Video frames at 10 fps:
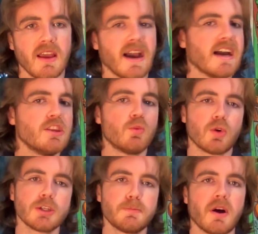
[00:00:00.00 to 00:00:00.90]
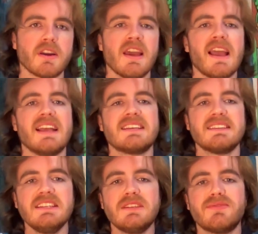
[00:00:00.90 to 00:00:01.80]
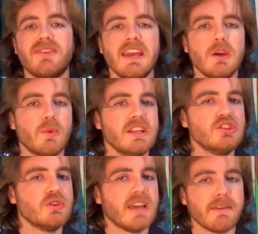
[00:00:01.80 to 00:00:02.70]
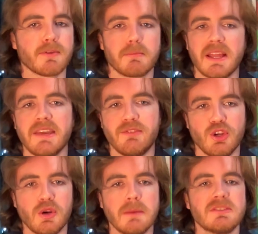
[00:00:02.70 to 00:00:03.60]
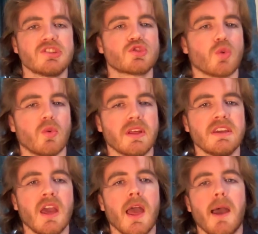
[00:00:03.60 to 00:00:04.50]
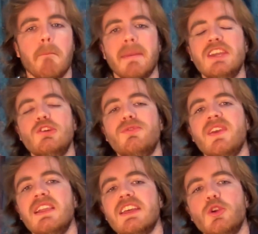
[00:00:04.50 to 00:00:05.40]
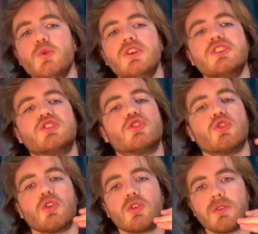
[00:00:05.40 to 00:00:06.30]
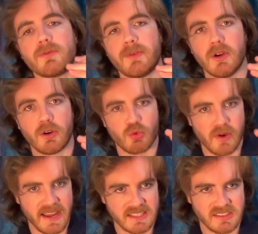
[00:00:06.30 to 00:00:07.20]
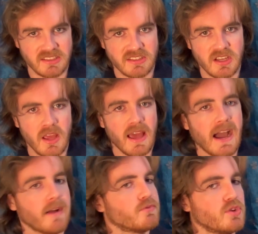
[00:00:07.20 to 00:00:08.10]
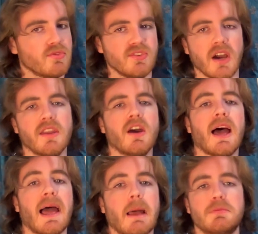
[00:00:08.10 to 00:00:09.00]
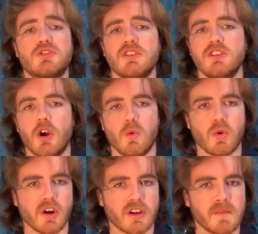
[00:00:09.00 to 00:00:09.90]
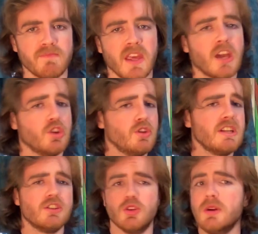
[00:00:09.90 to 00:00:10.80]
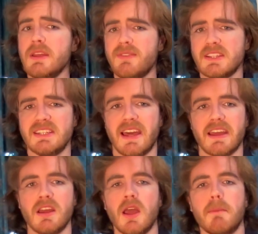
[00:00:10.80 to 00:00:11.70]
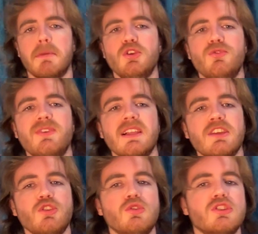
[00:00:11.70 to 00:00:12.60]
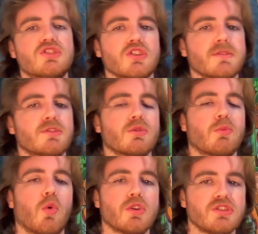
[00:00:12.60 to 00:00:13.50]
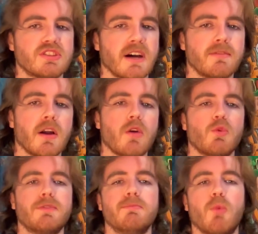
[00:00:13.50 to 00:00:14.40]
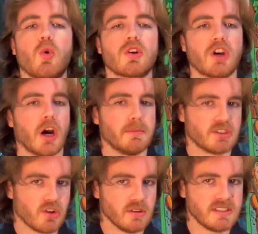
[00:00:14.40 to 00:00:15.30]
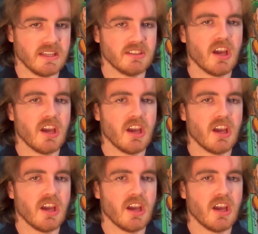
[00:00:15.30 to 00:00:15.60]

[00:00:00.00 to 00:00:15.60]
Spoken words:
And the worst part is that these fake wins you get from playing video games and scrolling make you feel like you deserve rest after you've done absolutely no work. You didn't do anything today, but you feel like you deserve to reward yourself with more garbage content.